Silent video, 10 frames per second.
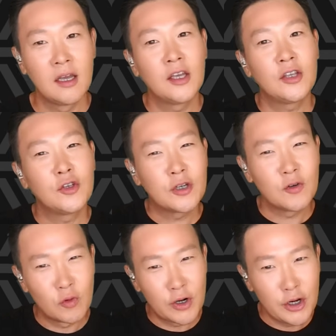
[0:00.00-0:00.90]
You
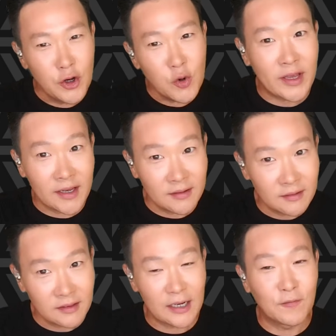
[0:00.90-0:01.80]
can renew it
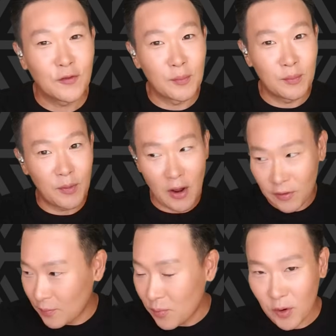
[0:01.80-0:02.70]
if the
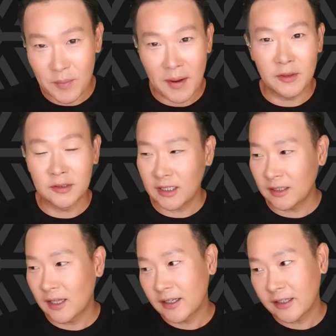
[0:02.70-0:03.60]
other board members say
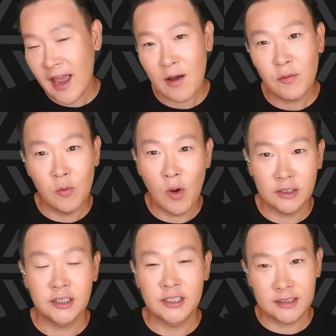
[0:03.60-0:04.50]
like, yeah, we
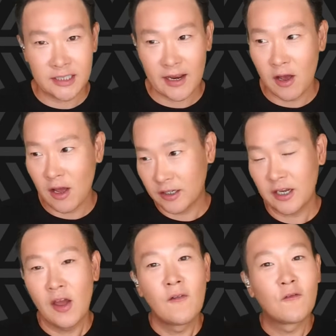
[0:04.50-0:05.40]
want you to stay on
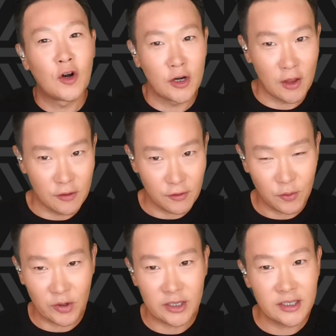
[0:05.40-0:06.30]
for another
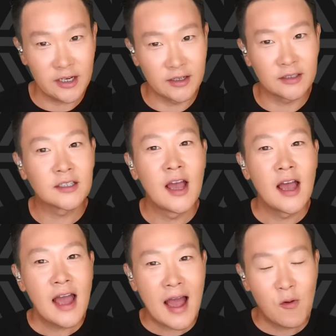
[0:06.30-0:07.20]
3 years.
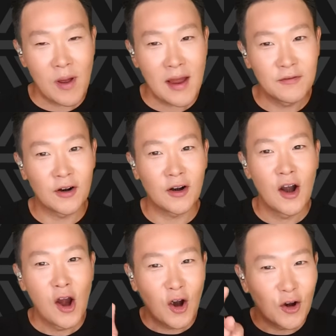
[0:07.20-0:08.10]

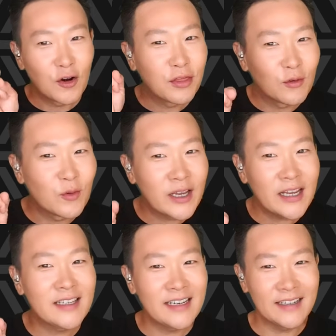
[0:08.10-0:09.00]
However, her 3
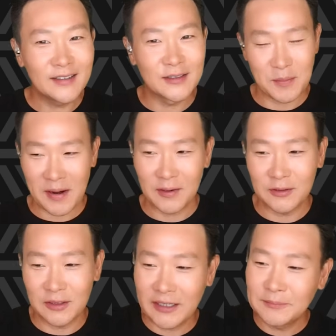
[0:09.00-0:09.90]
years
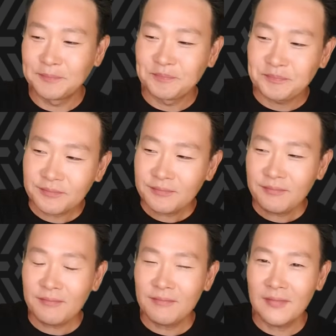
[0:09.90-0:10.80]
apparently
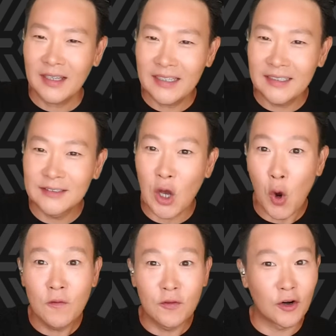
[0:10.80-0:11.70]
is
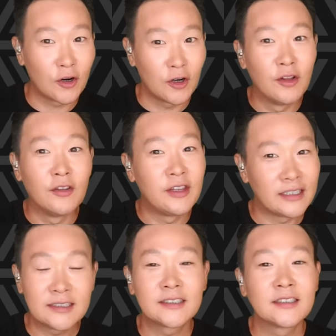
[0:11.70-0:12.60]
over
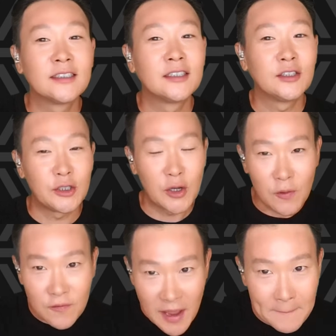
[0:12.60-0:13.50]
this
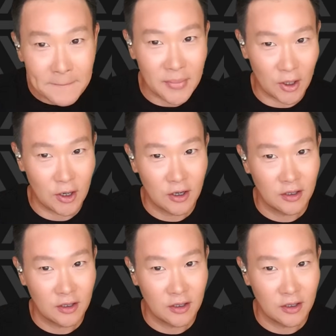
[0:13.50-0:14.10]
November.